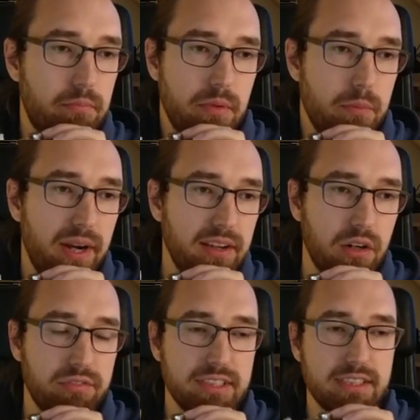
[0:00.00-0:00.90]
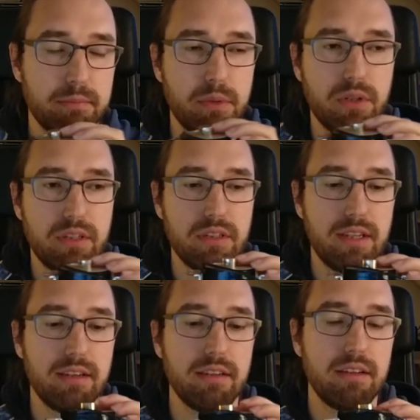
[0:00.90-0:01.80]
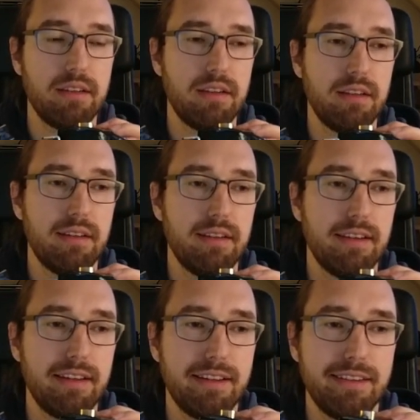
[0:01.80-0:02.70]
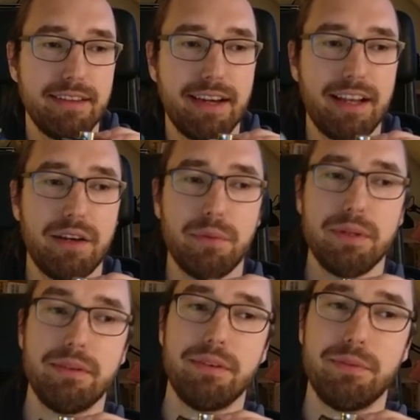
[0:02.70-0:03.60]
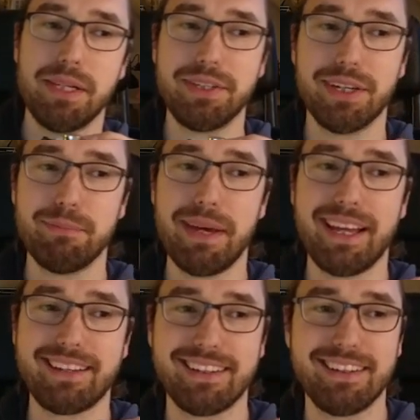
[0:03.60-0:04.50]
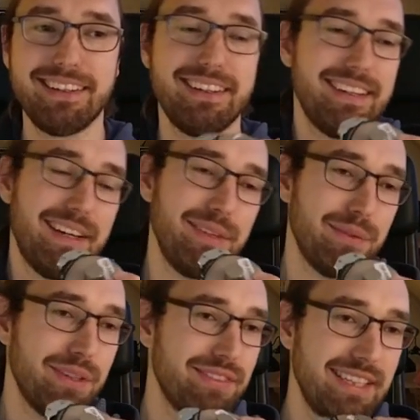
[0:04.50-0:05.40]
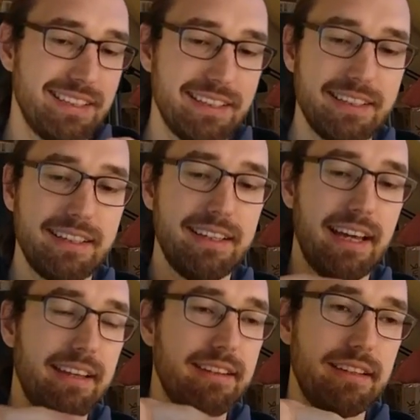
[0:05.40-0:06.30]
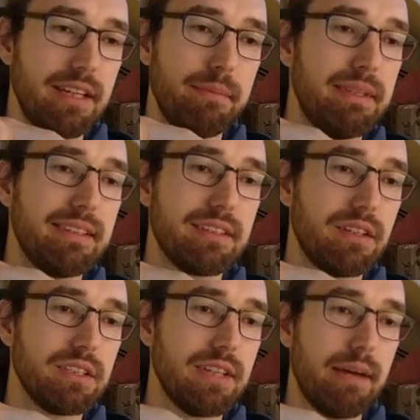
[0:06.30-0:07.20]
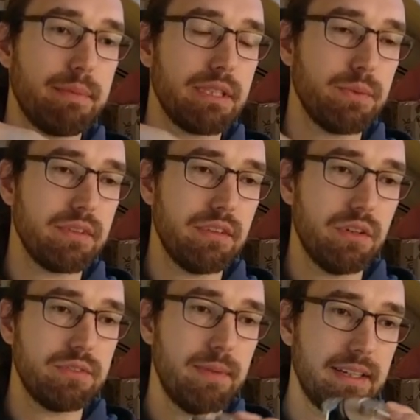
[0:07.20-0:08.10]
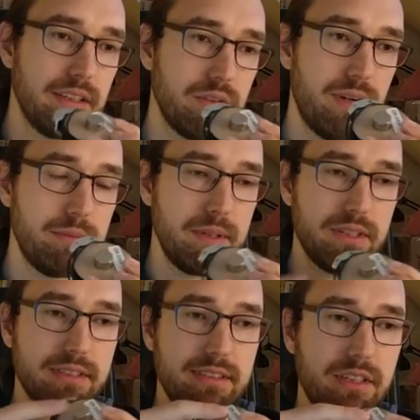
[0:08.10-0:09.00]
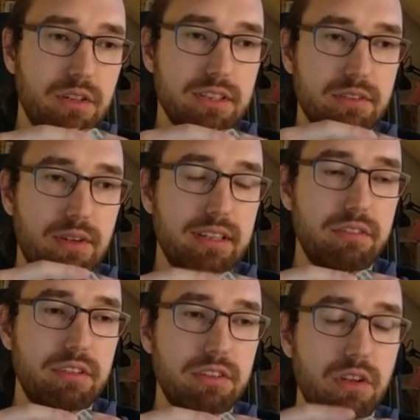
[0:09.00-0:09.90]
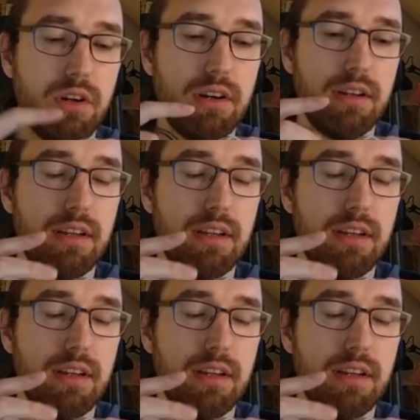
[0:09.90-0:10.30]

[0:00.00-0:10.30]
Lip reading: break off at some point, and the color will turn bad. I mean, we've seen it. And I mean, this also happens with those magnets, right? Because the core is relatively small.